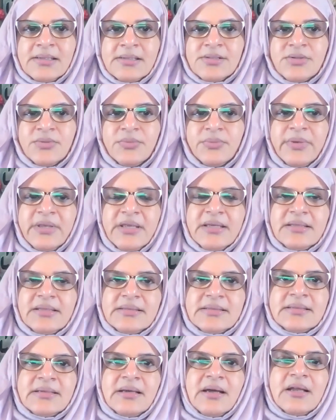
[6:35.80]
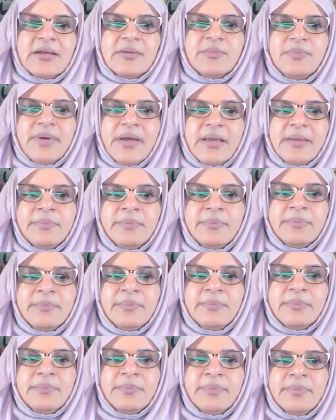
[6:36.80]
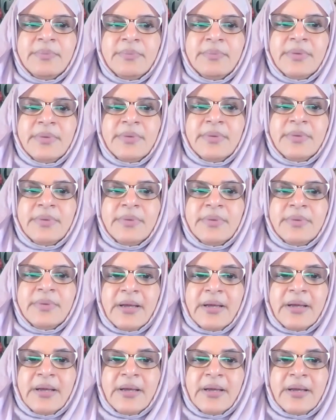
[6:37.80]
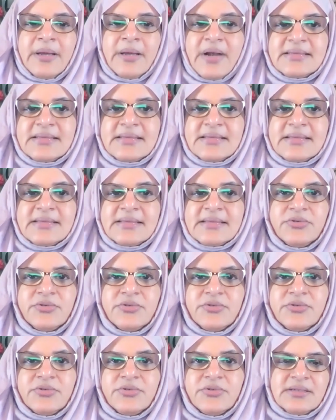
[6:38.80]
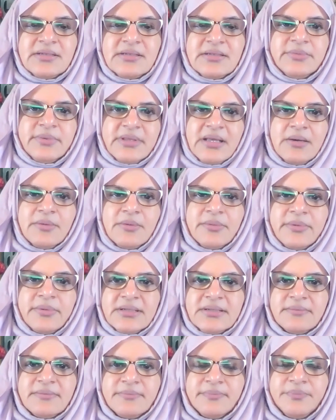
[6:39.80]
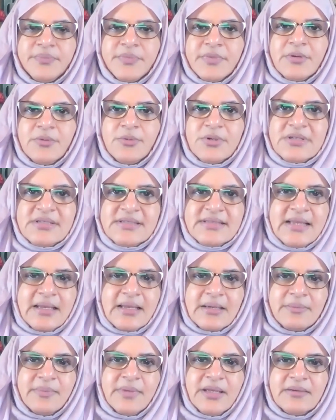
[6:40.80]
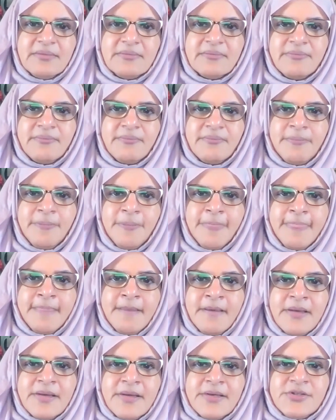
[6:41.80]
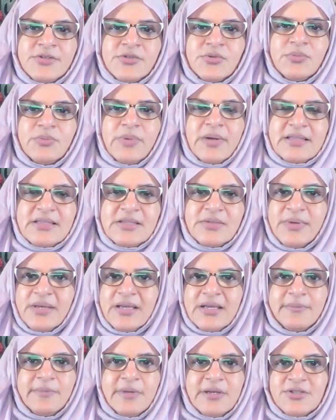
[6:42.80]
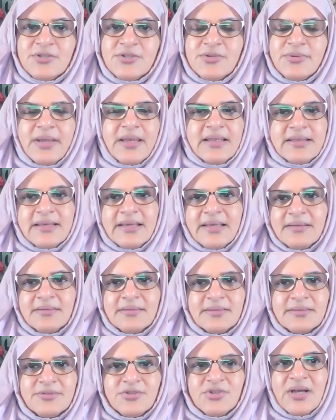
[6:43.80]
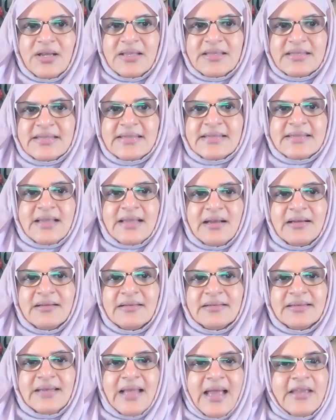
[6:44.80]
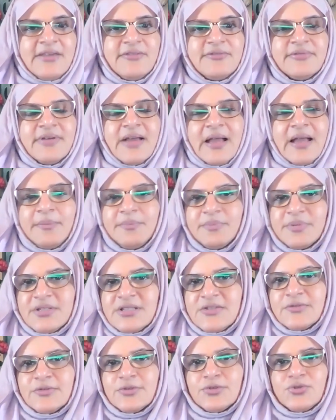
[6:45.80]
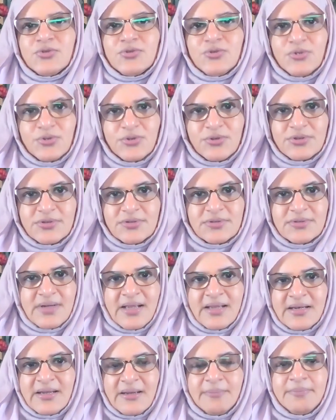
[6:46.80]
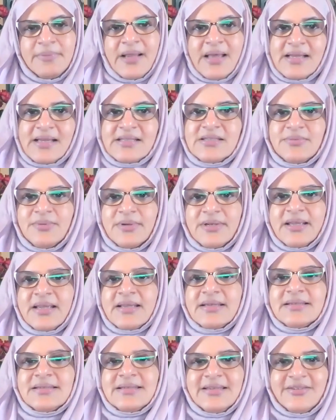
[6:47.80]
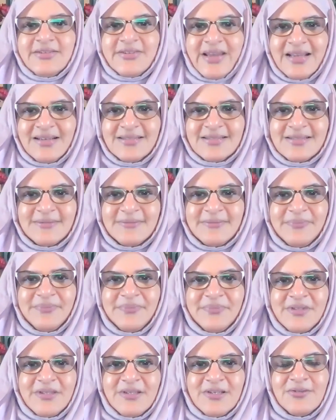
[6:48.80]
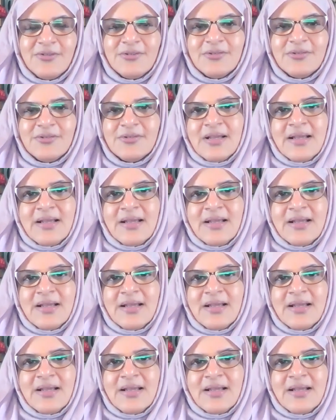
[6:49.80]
So we can start by, be, by practicing being unreasonable with our word. What does that mean? So once we commit to anything, chances are life happens for sure and our plans will get derailed. You know,